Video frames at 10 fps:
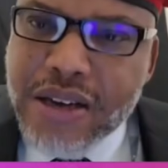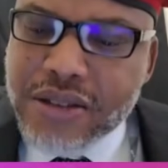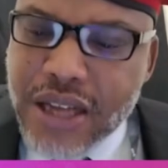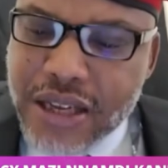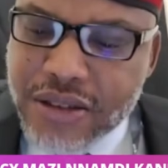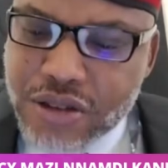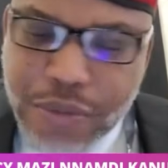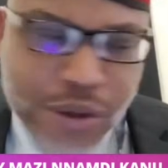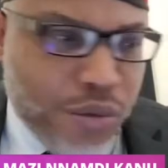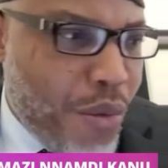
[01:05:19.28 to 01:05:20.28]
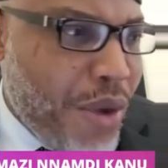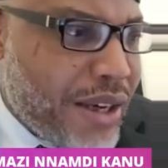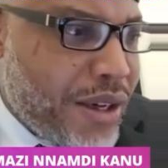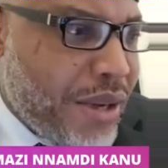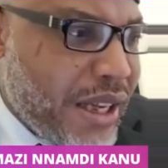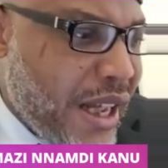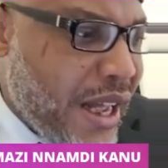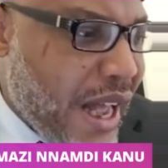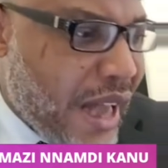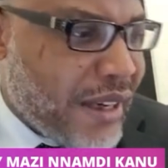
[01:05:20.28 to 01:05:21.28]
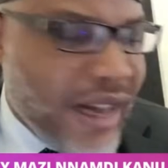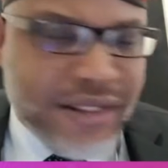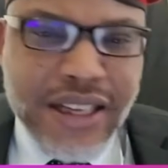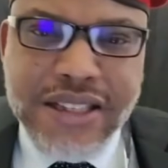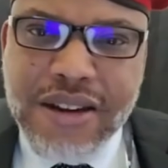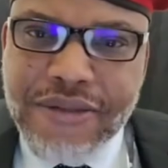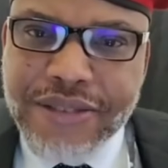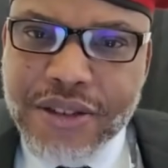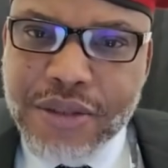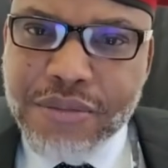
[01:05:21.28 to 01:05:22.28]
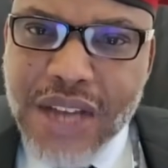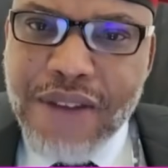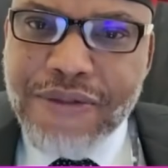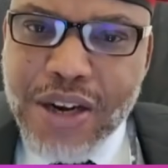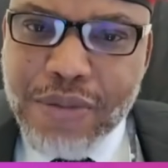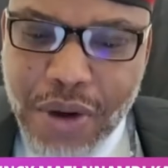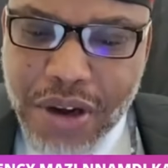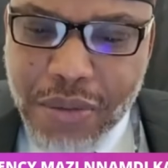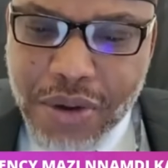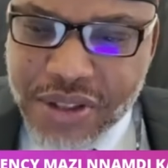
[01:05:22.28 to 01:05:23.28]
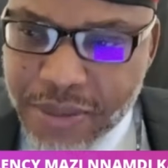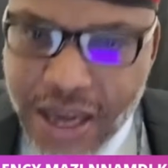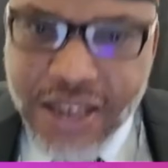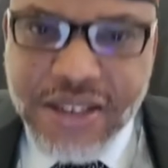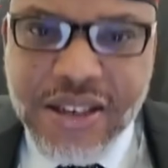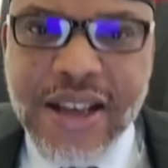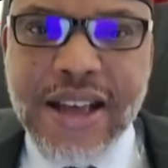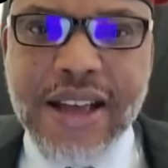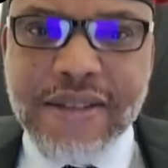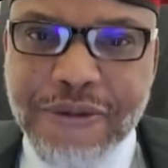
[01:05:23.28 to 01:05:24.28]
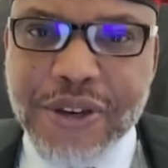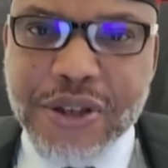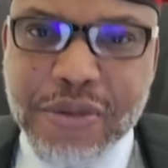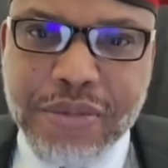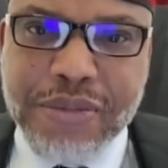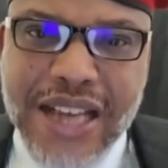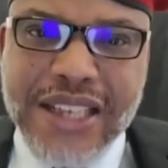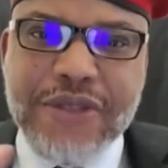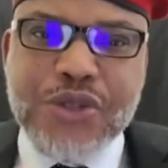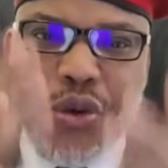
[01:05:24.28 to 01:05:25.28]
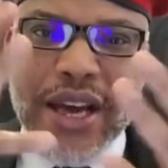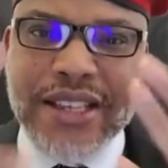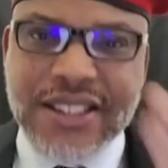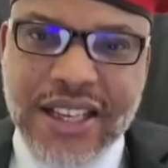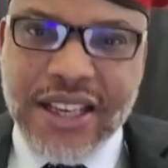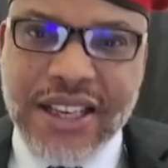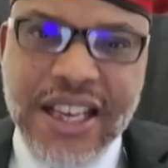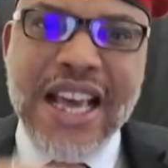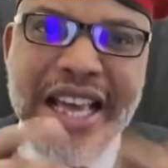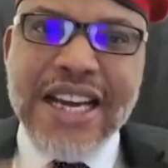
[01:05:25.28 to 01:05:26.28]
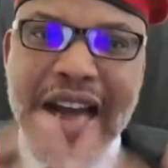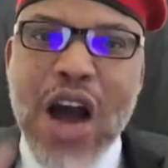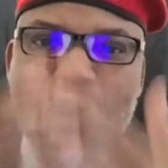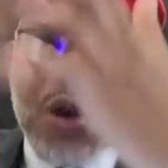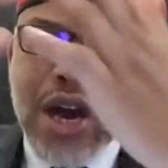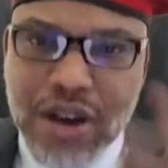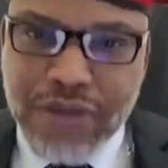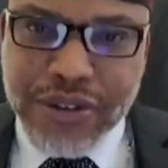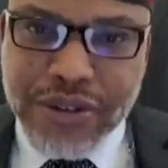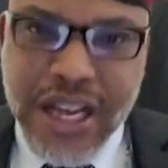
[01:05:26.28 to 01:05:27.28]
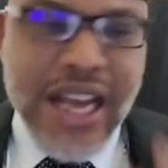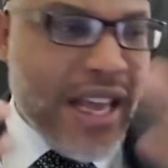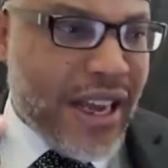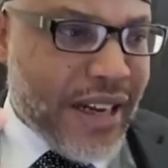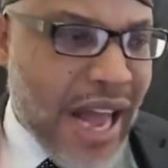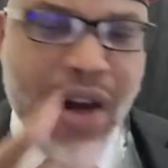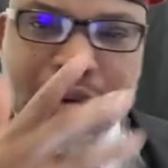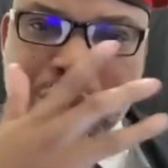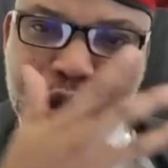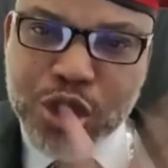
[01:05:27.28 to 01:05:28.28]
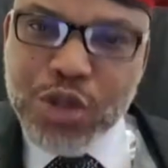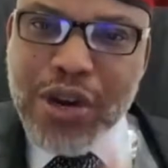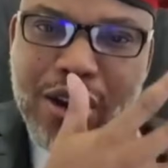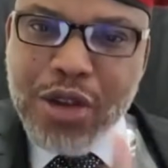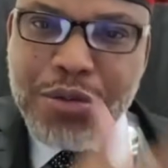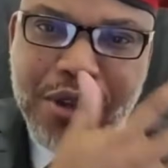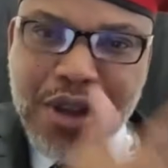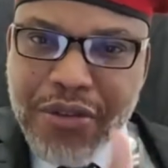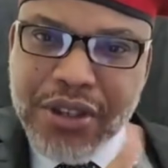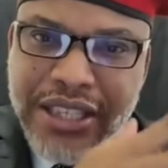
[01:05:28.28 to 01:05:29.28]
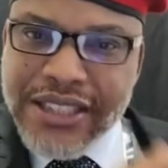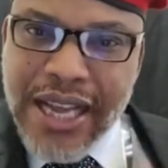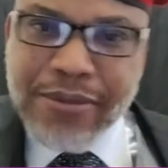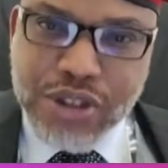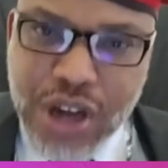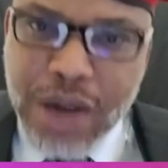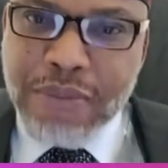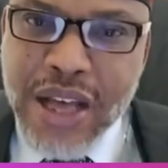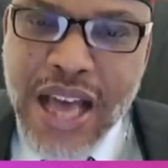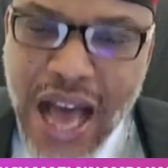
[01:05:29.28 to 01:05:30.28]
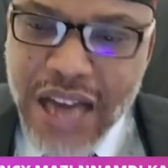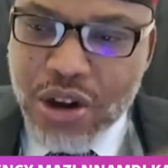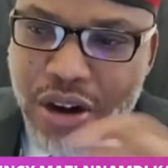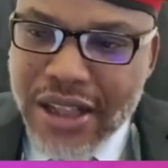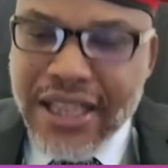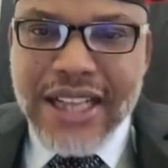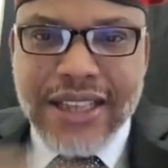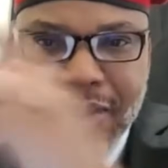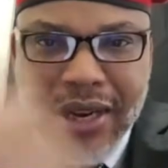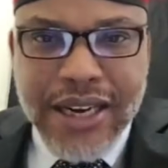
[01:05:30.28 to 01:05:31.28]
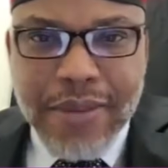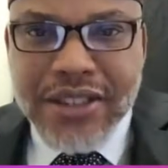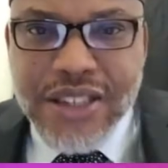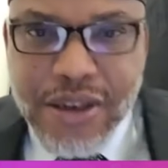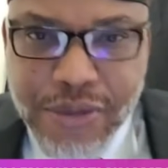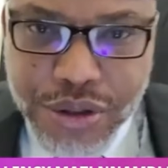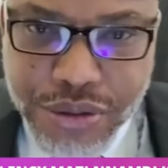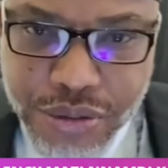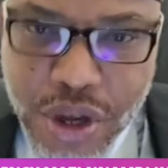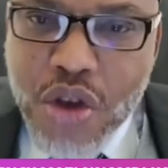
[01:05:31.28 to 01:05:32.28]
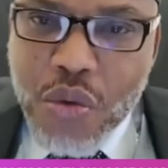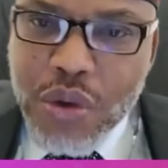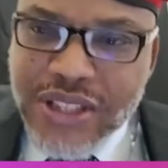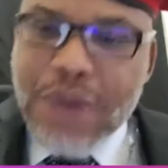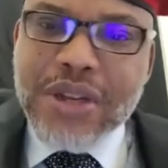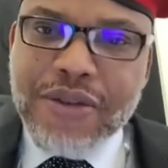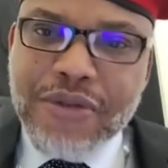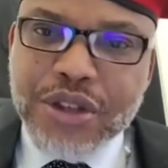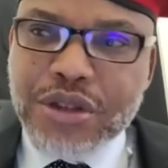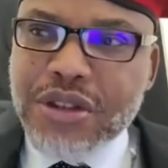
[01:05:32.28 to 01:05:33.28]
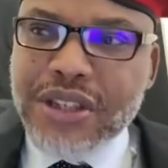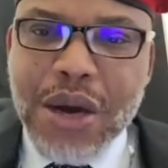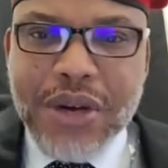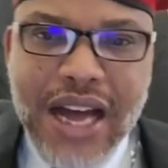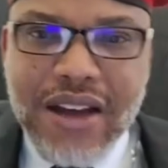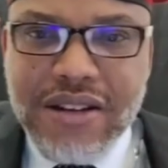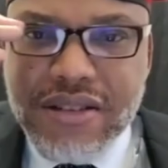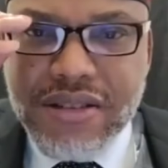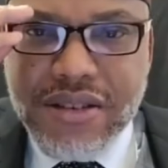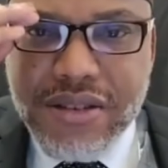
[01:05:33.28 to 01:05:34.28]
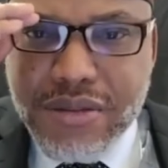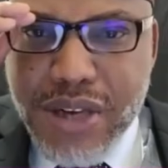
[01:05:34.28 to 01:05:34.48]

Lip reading: come out and support what we are doing, and that thing is a referendum. Everybody must demand a referendum that gives you a say in how you are governed, in how your children are going to be governed in time to come. And the only thing that can bring that about is the revolution. We start with the revolution, they will now,